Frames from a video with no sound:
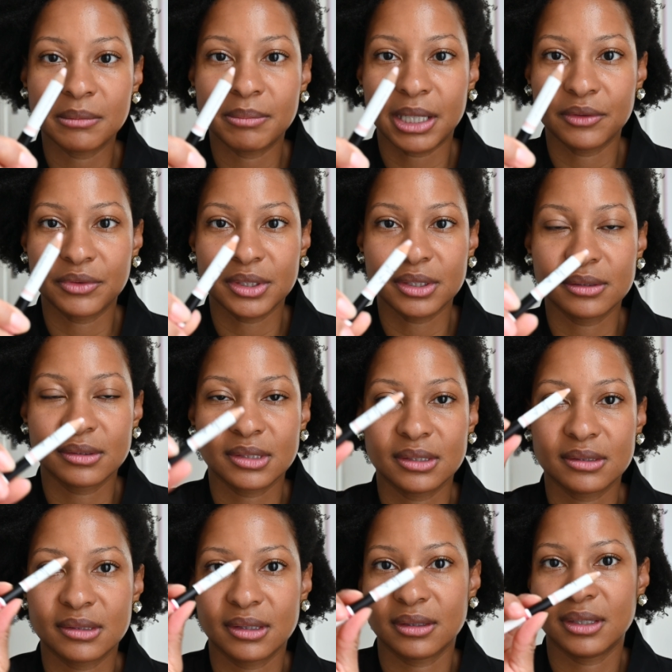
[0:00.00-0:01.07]
about this
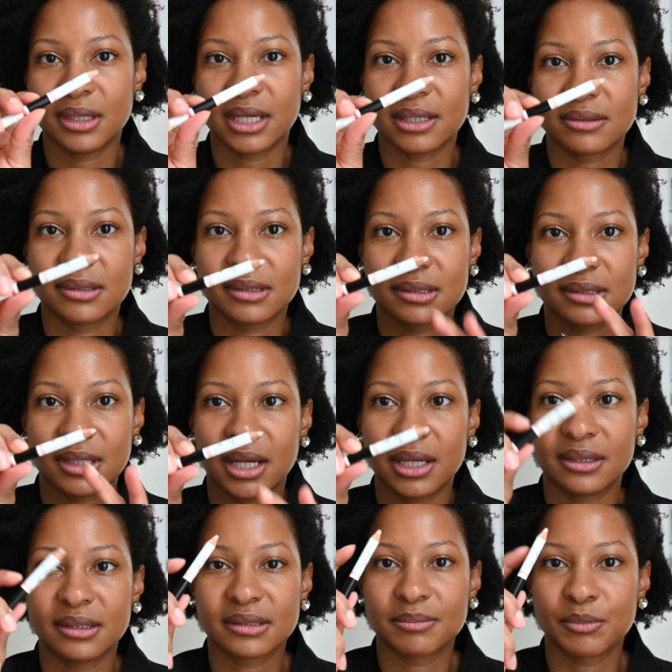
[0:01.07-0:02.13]
is that it has this side
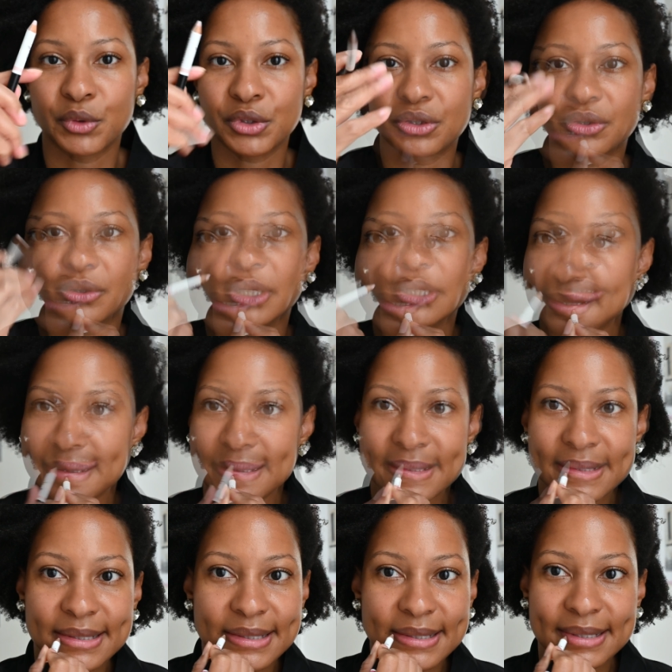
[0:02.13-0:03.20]
that's
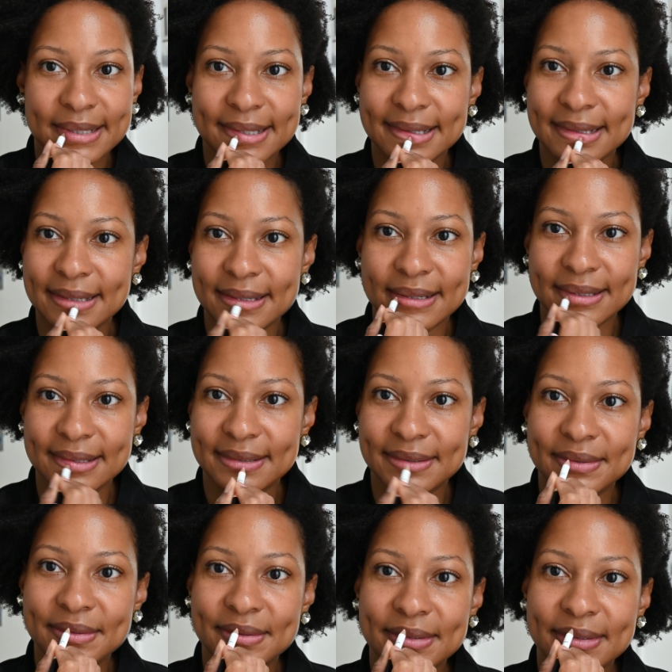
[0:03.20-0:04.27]
moisturizing. So I
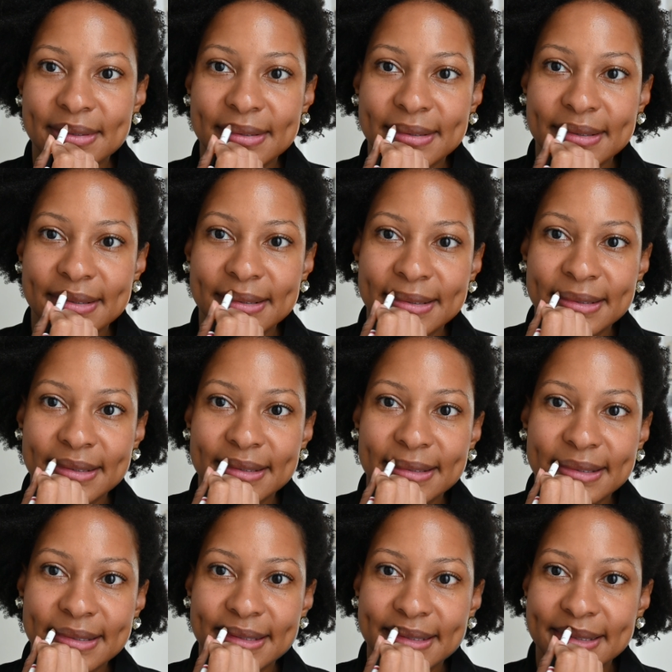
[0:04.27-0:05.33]
actually like to
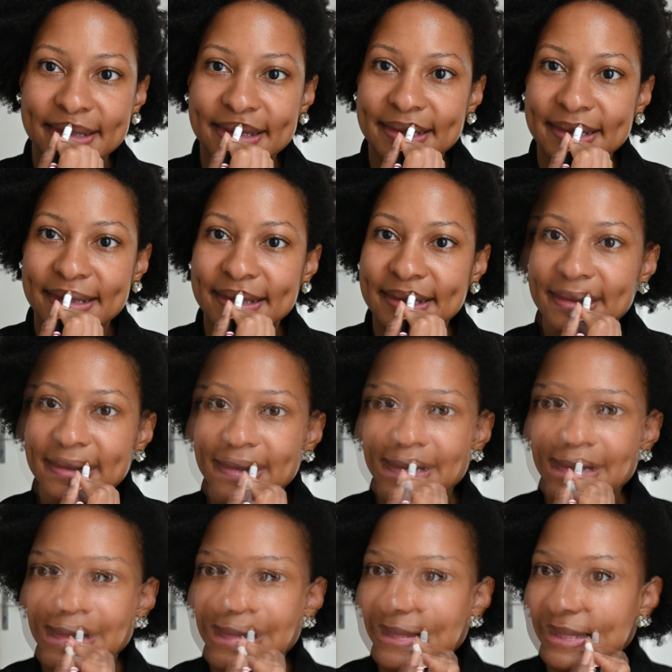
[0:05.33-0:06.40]
always use
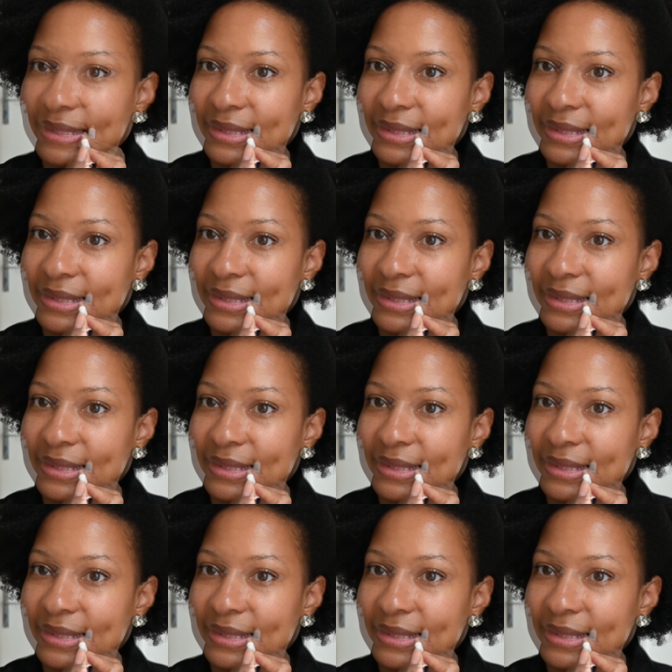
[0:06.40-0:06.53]
this.